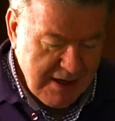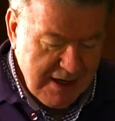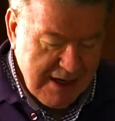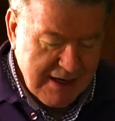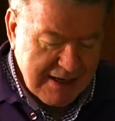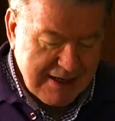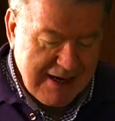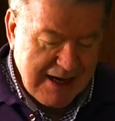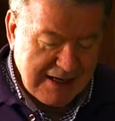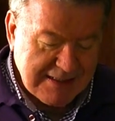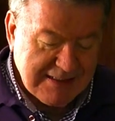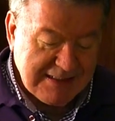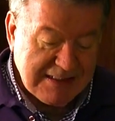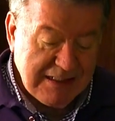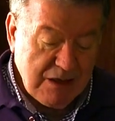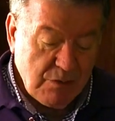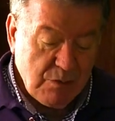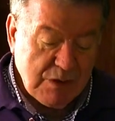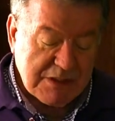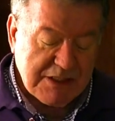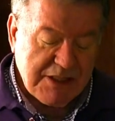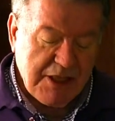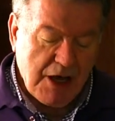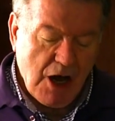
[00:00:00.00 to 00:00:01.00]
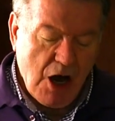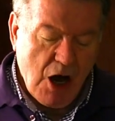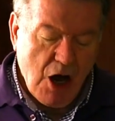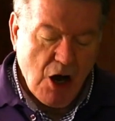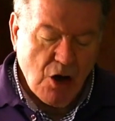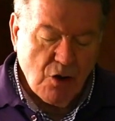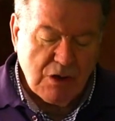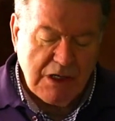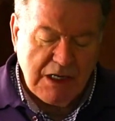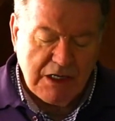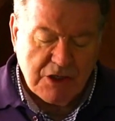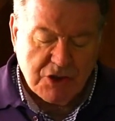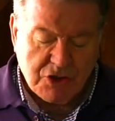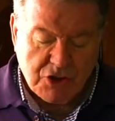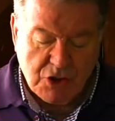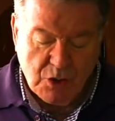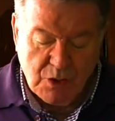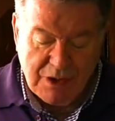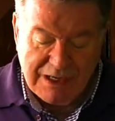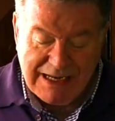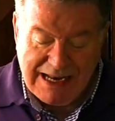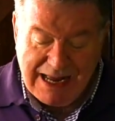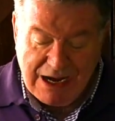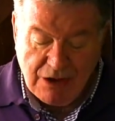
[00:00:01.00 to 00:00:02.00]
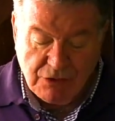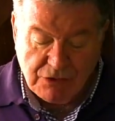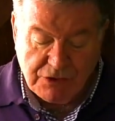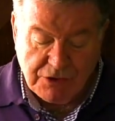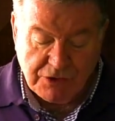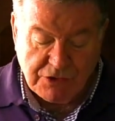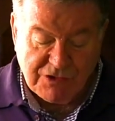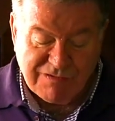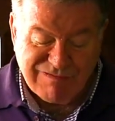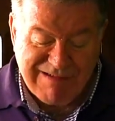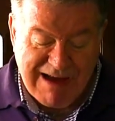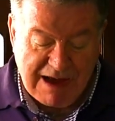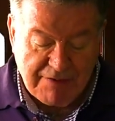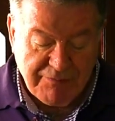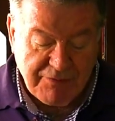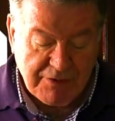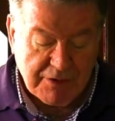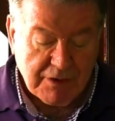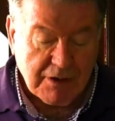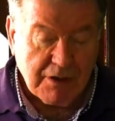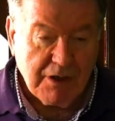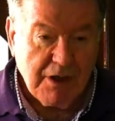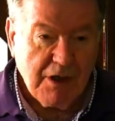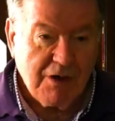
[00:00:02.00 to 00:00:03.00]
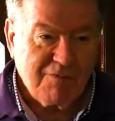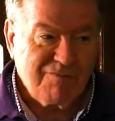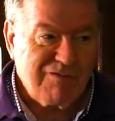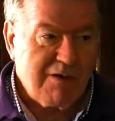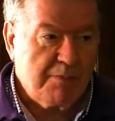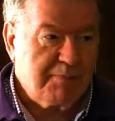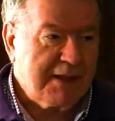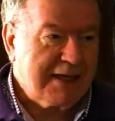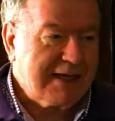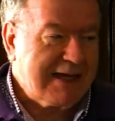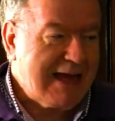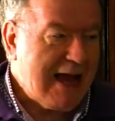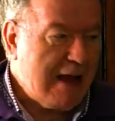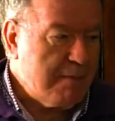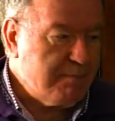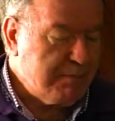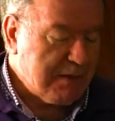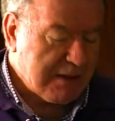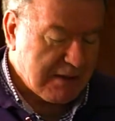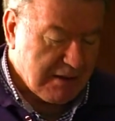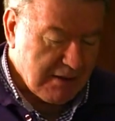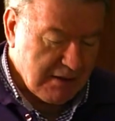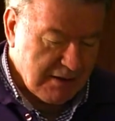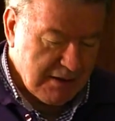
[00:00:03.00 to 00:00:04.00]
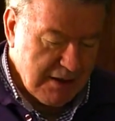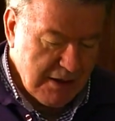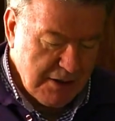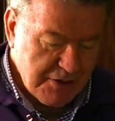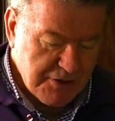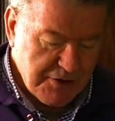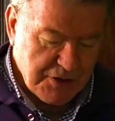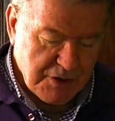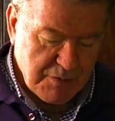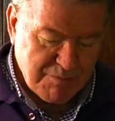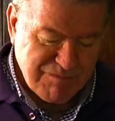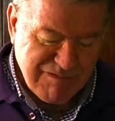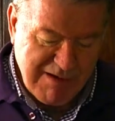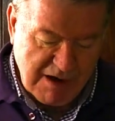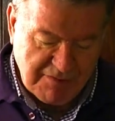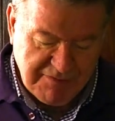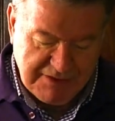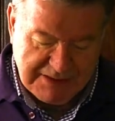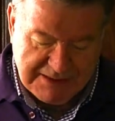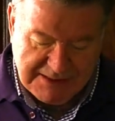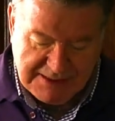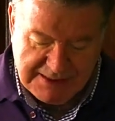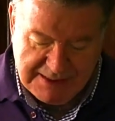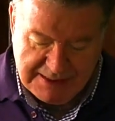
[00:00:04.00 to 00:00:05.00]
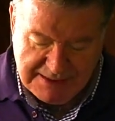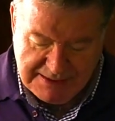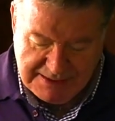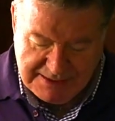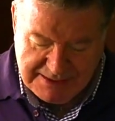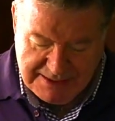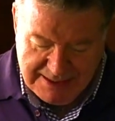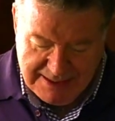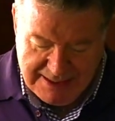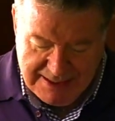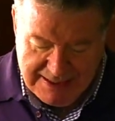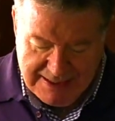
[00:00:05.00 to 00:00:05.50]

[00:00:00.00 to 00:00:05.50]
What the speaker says: Kastner was the only Jew allowed to travel from the capital to the provinces.